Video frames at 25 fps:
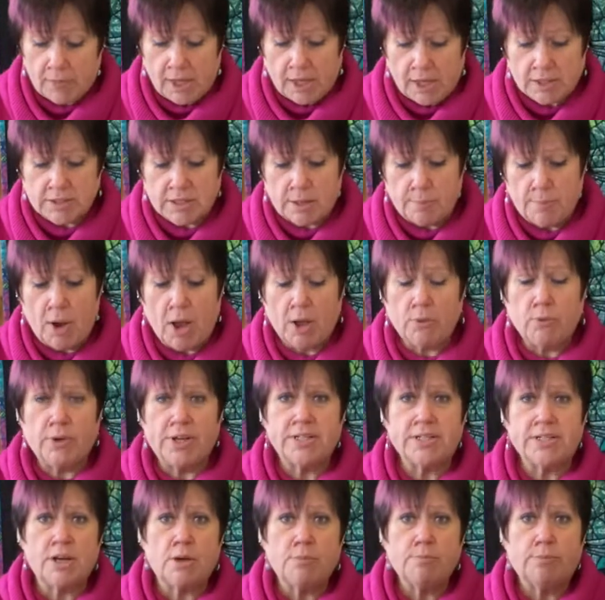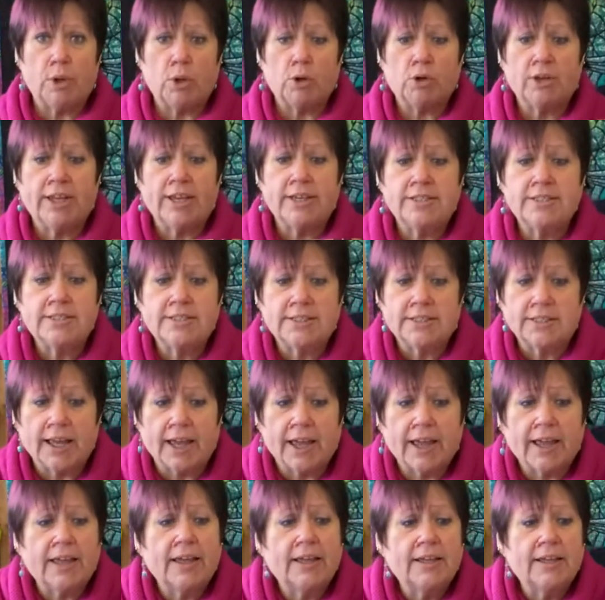So my weirdo block yesterday.